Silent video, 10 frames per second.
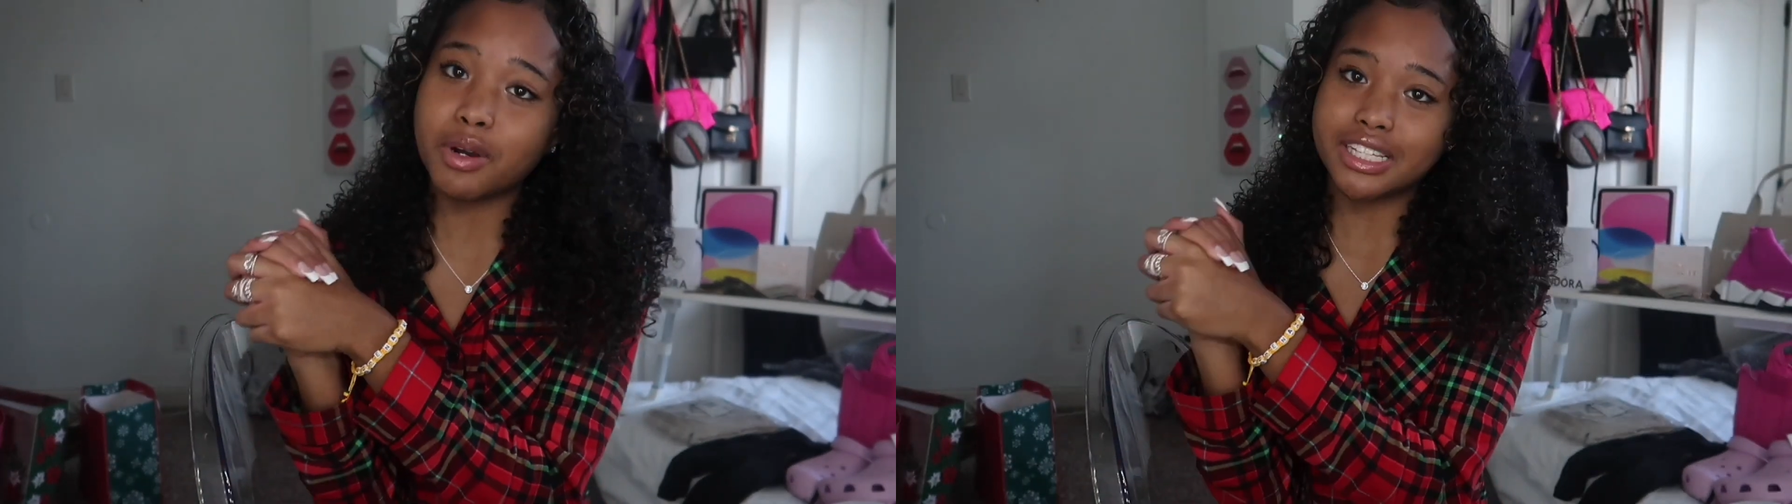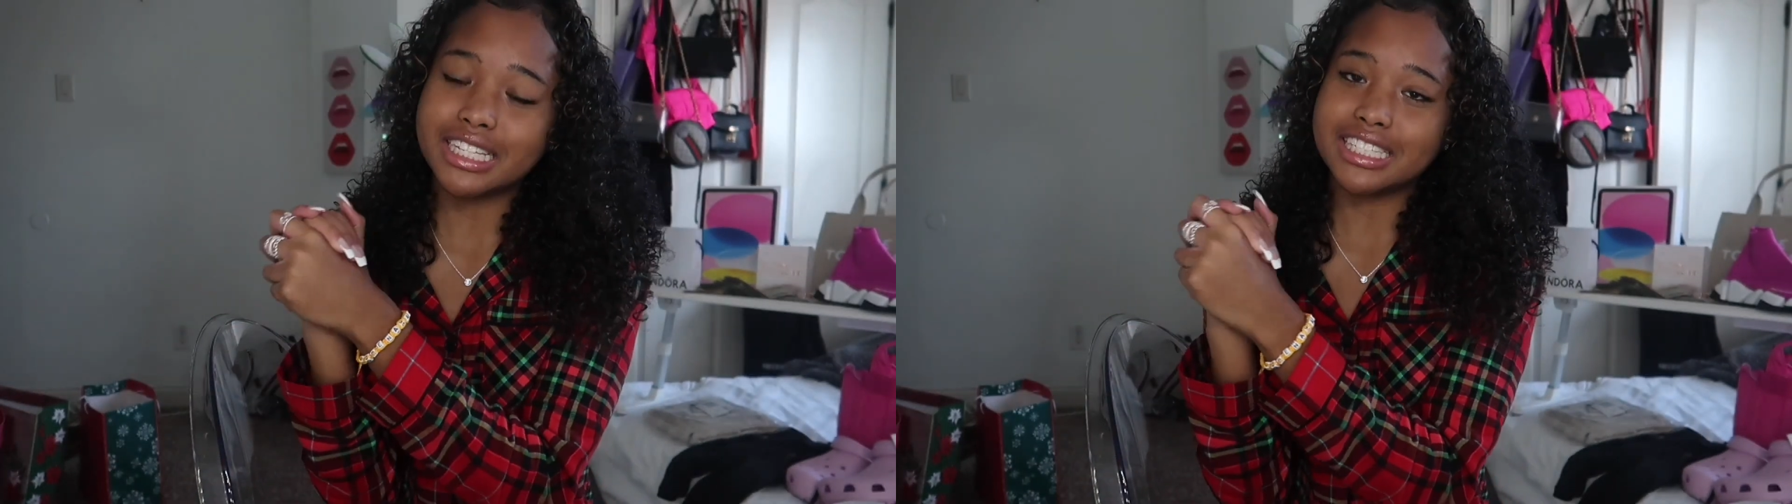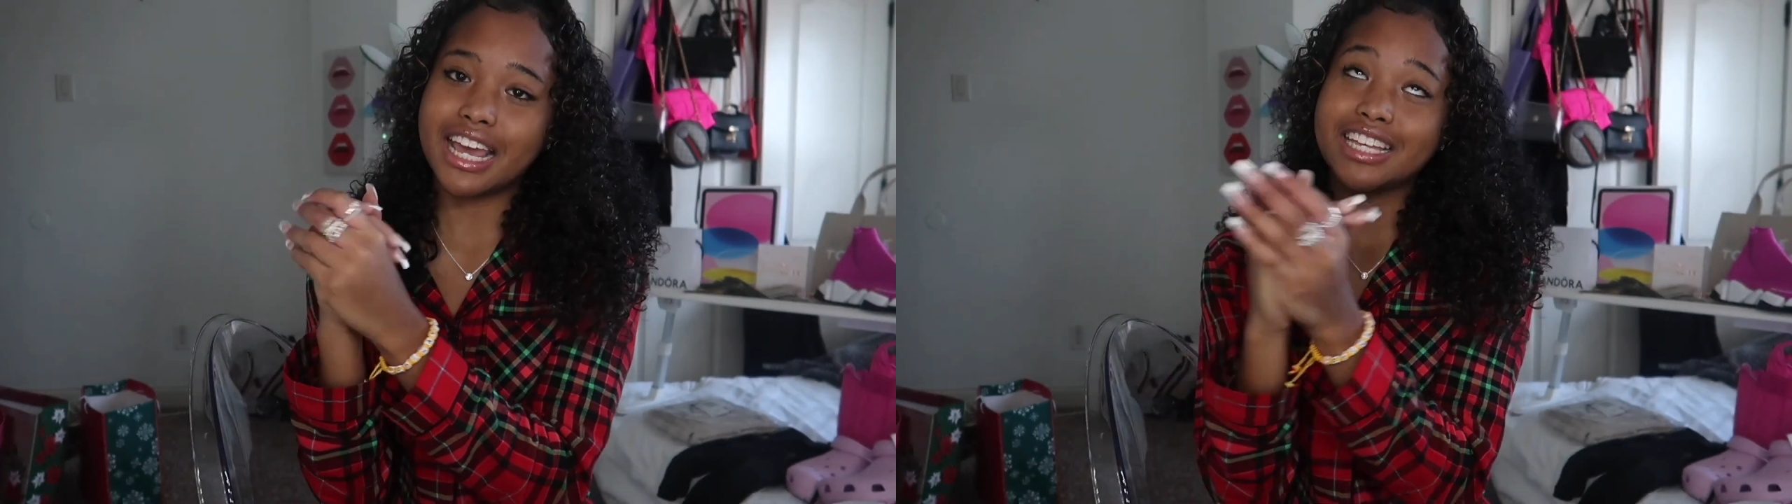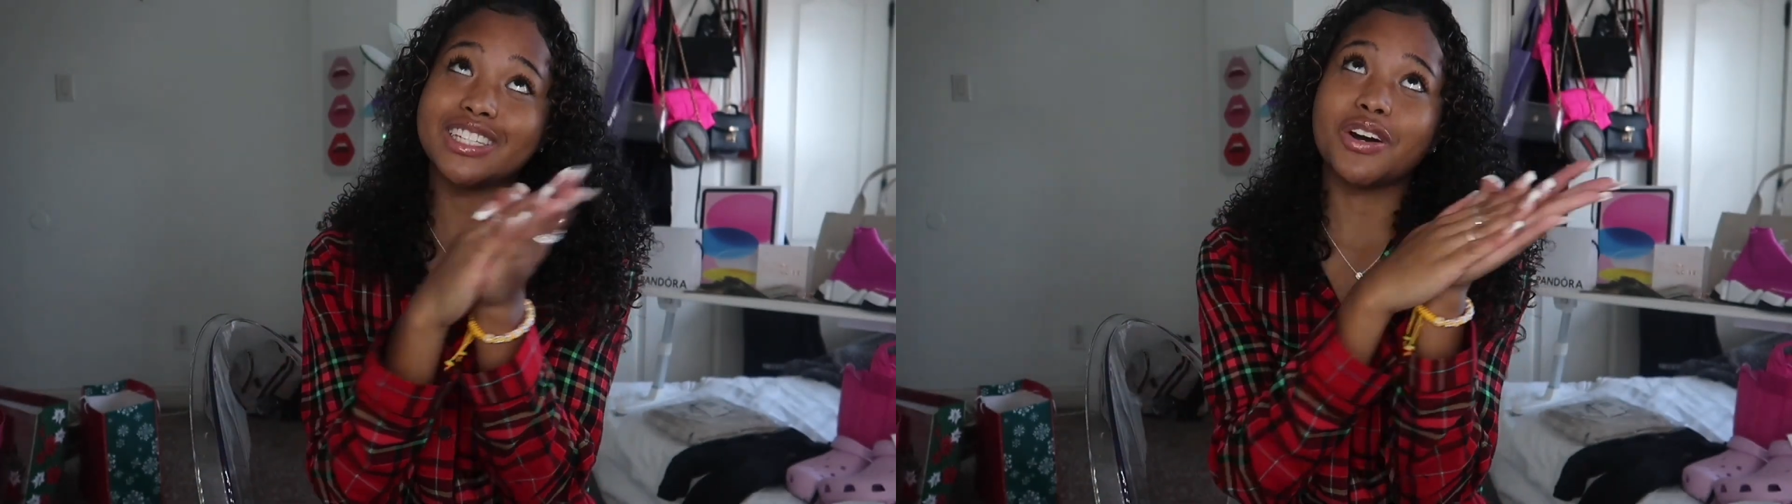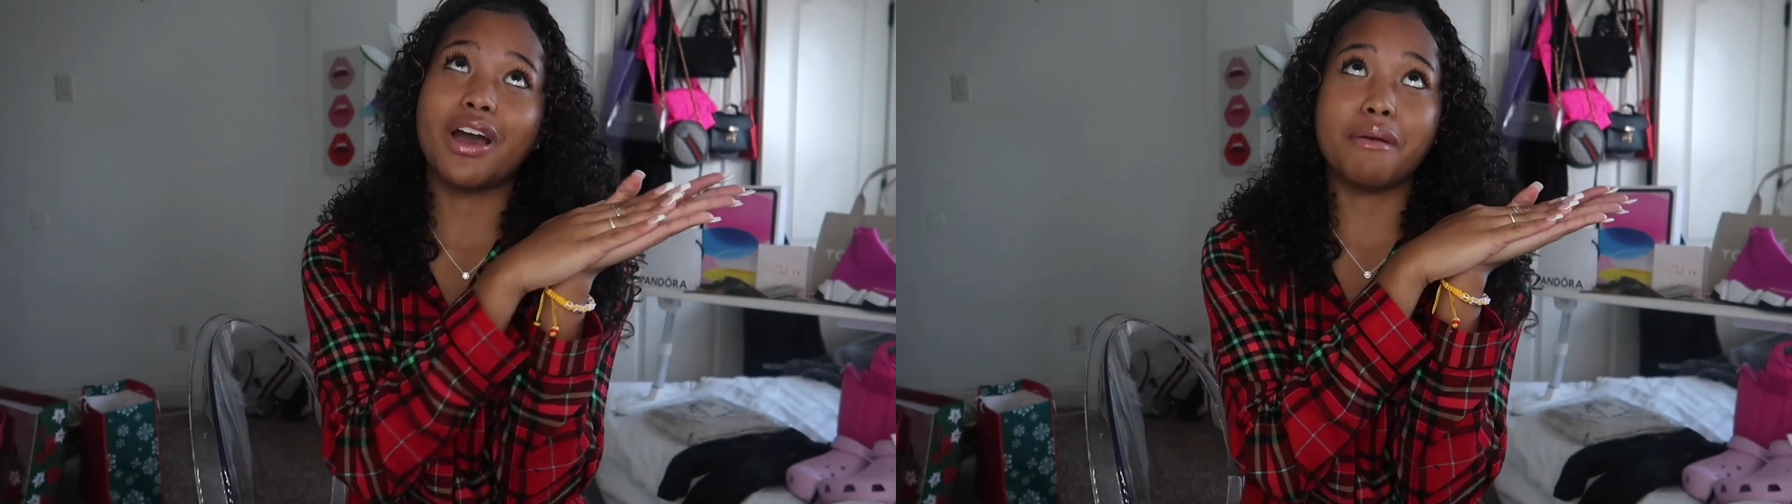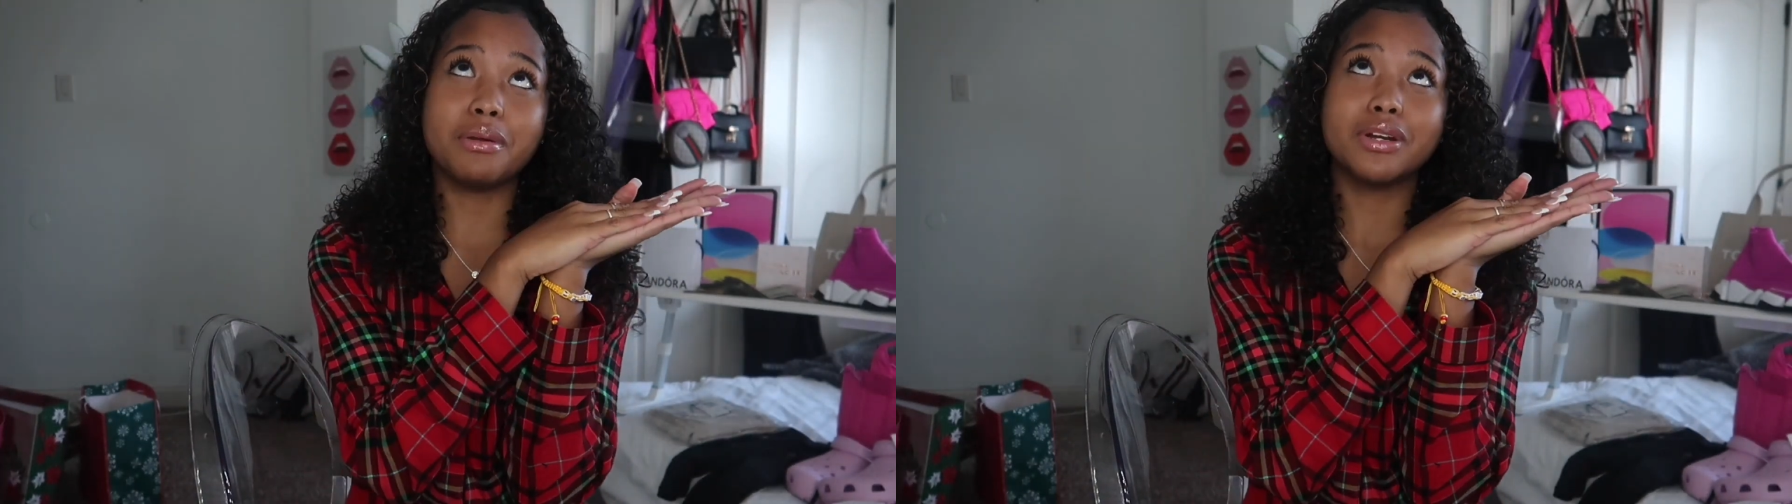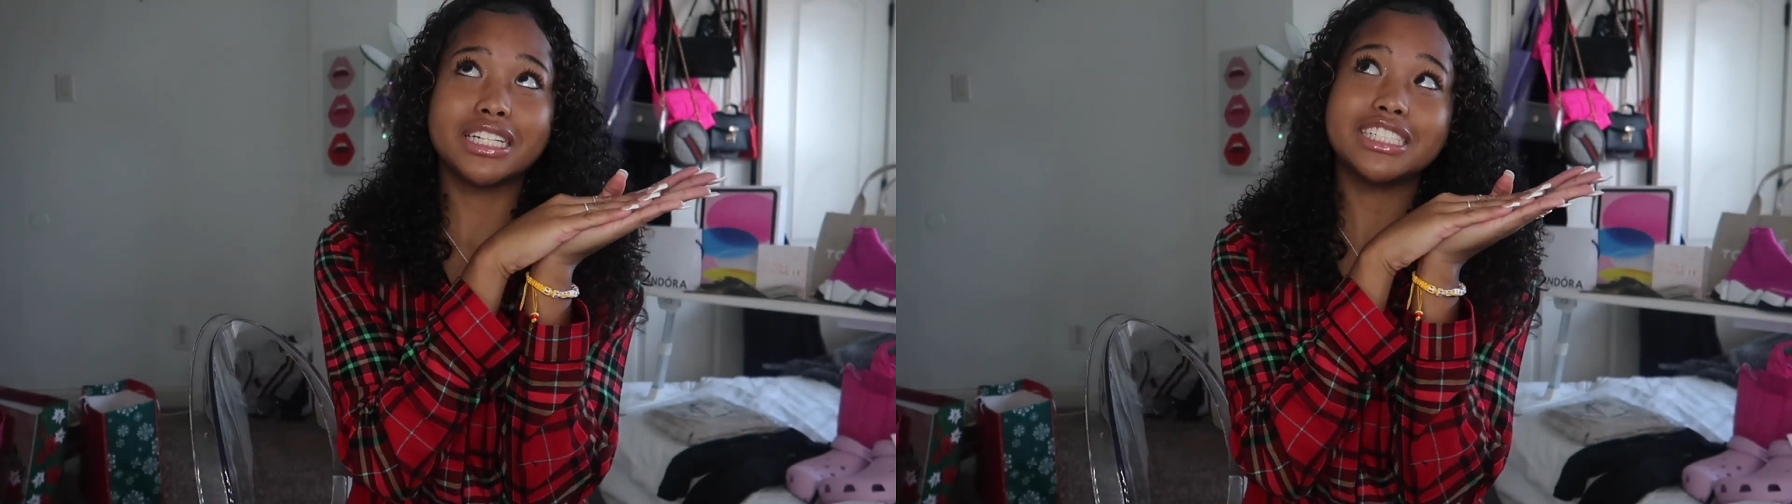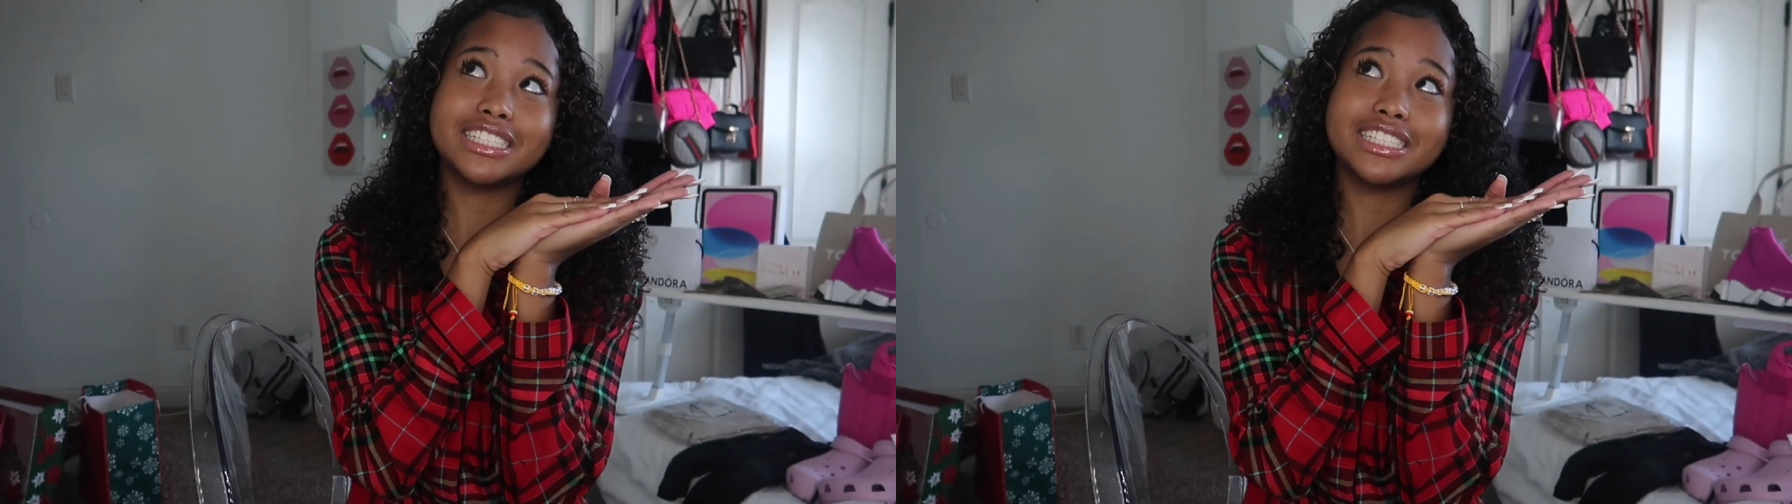birthday today. So happy birthday,